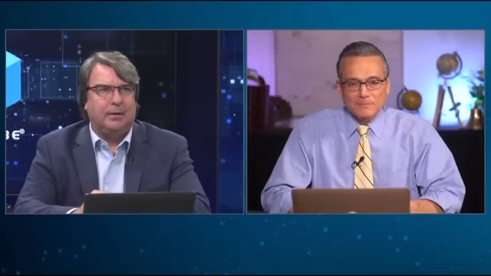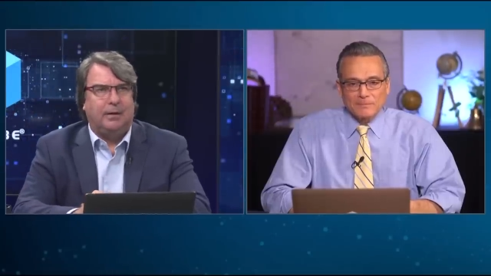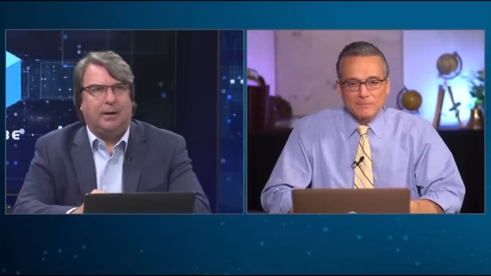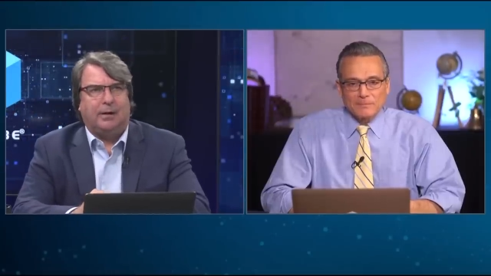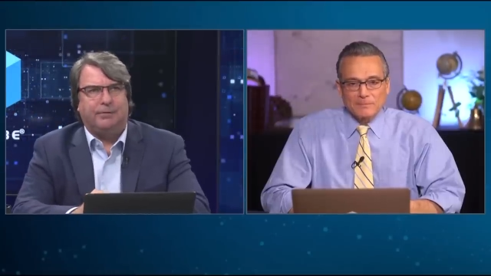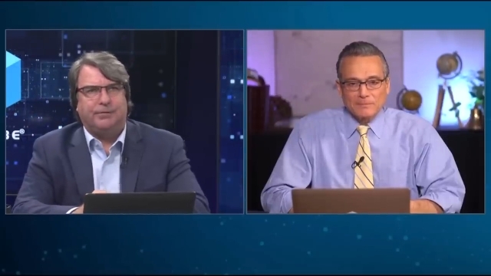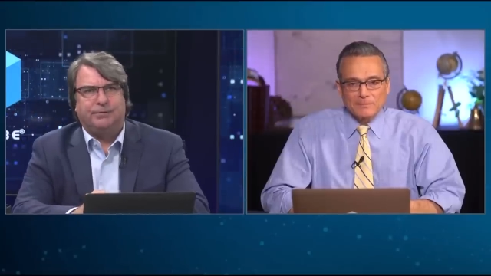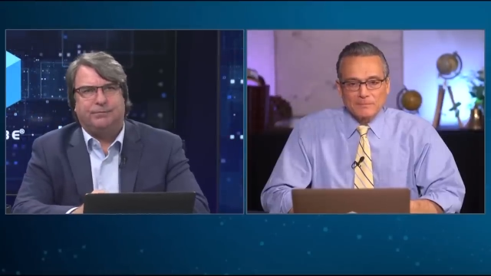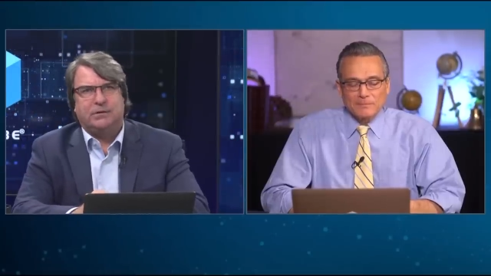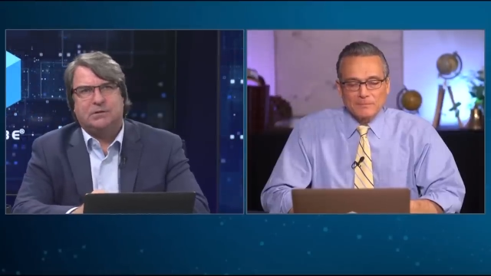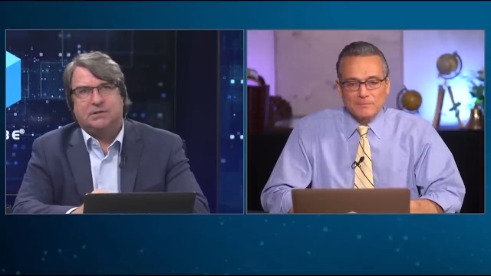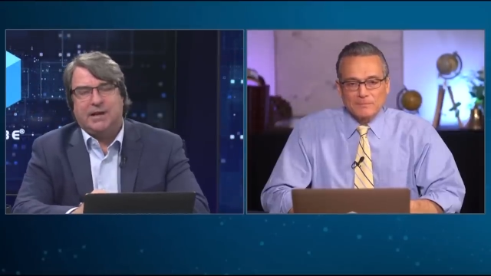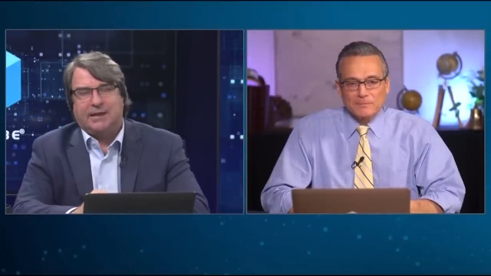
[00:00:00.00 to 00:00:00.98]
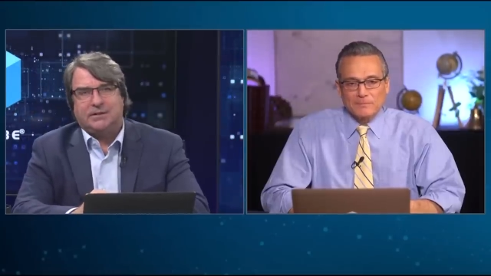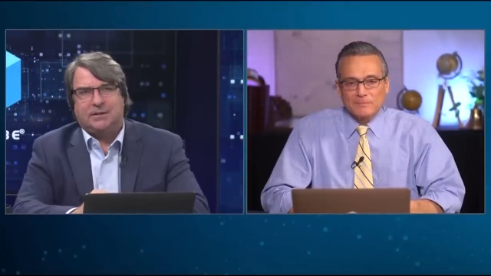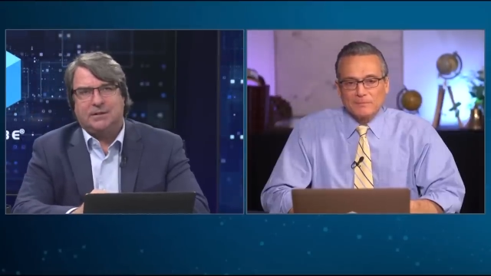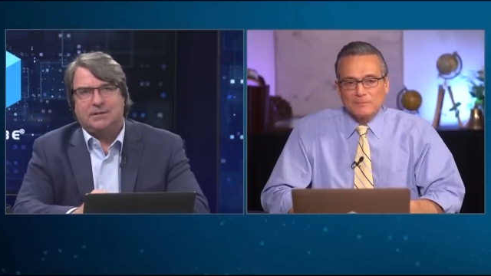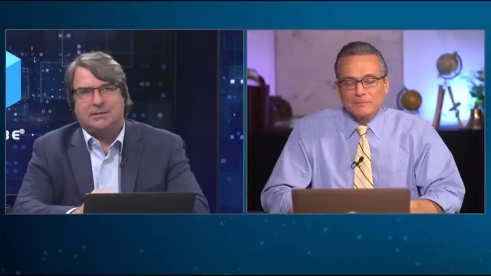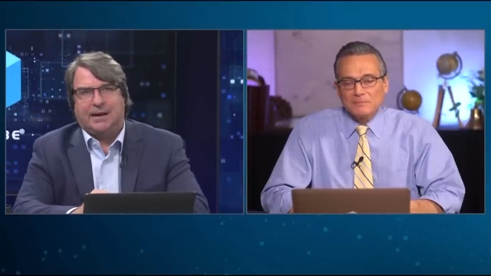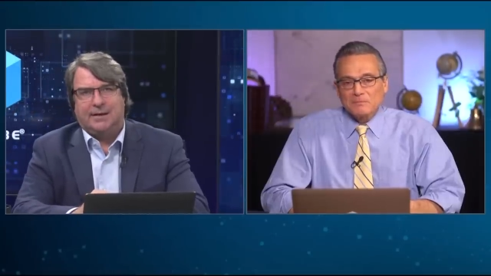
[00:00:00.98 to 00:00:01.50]
Speaker 1: our sixth
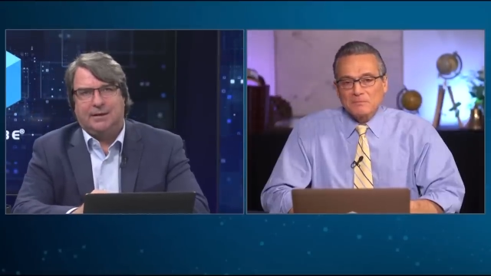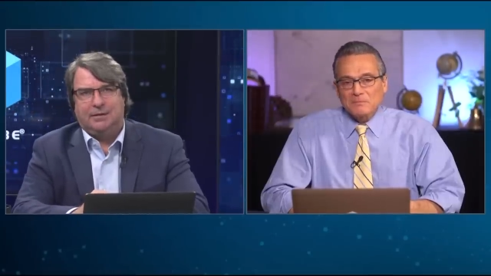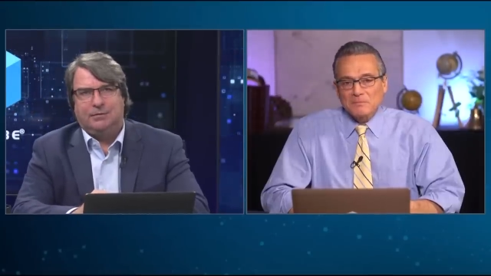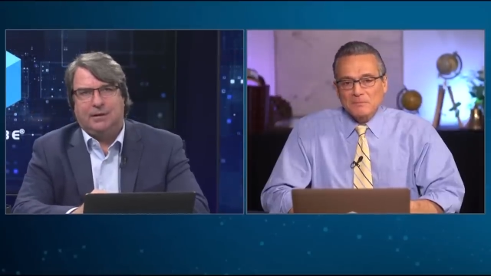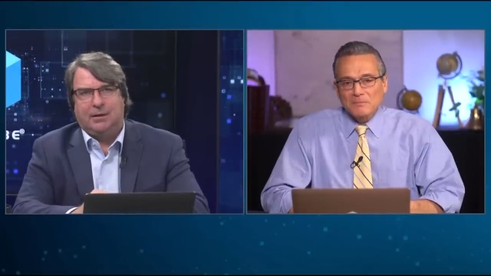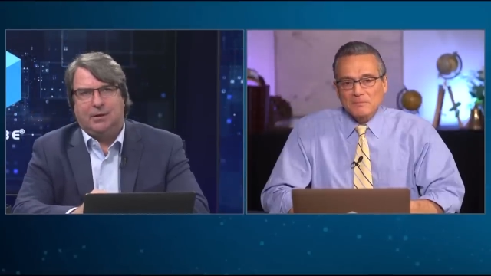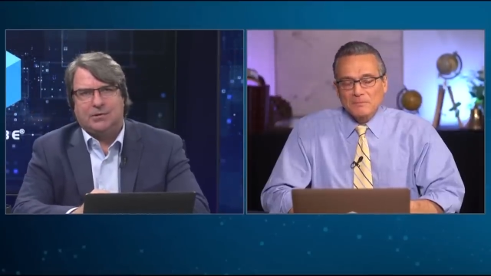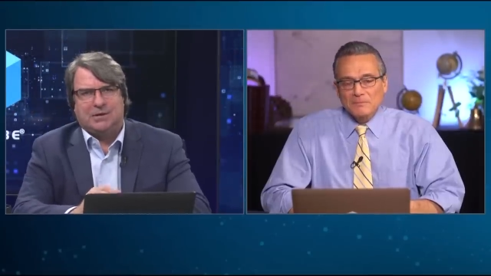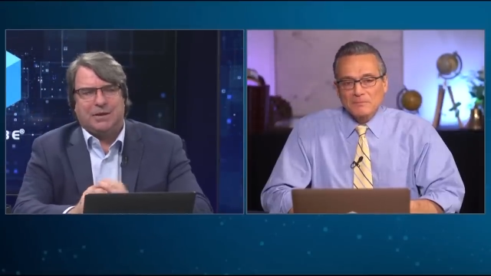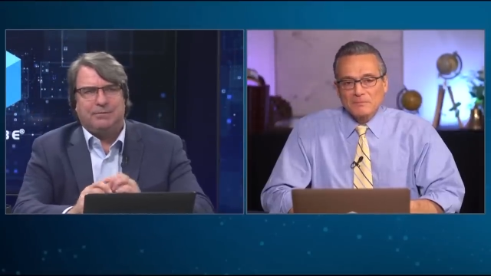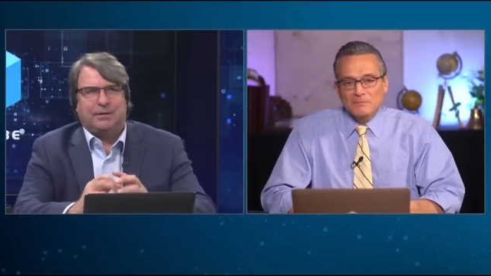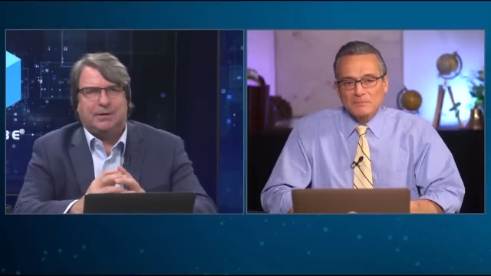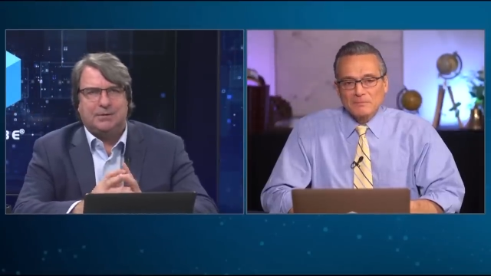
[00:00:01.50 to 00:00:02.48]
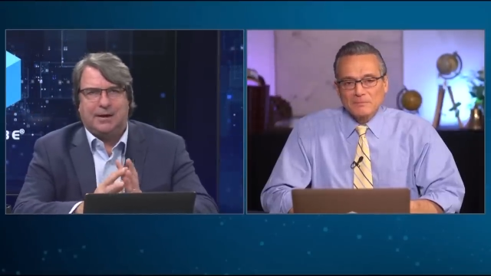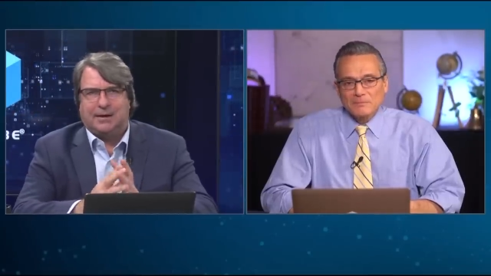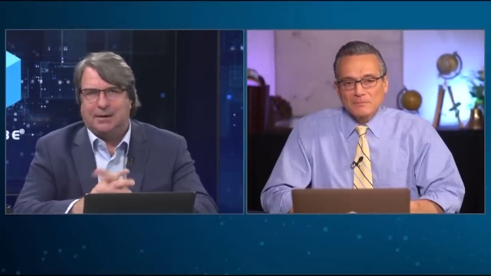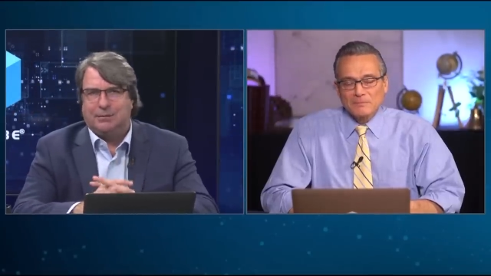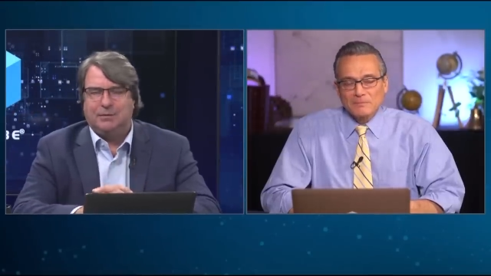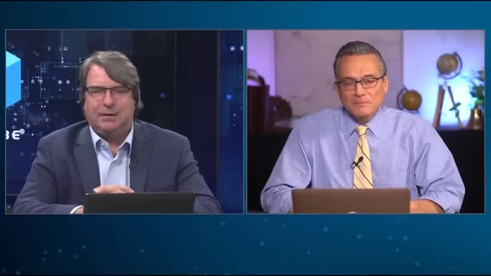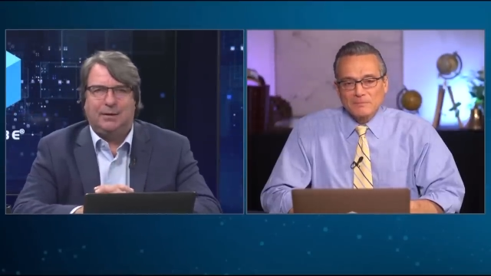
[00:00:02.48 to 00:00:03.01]
consecutive year, seventh
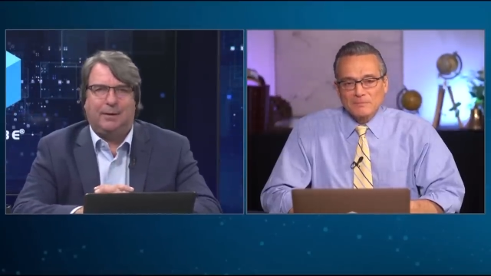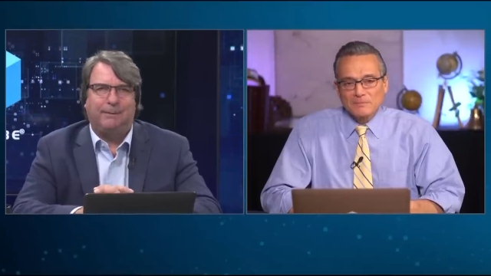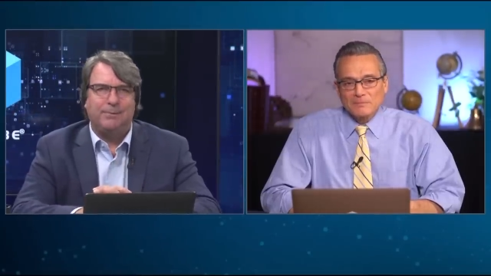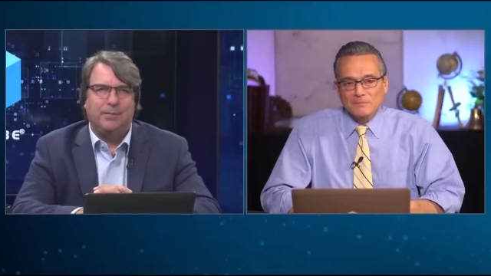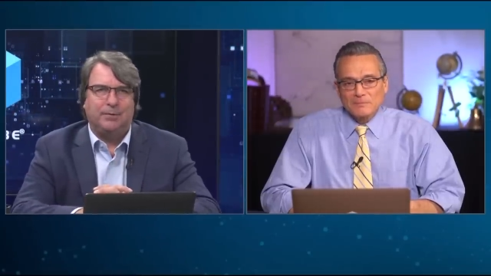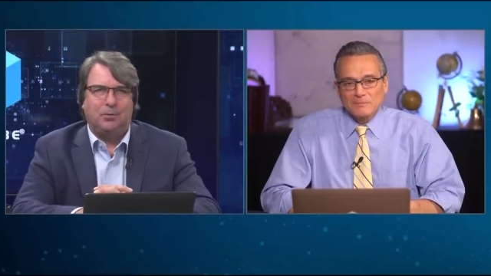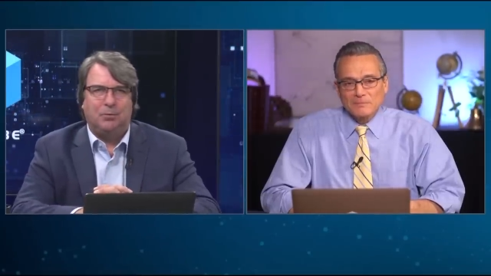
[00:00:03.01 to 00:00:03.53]
consecutive year, the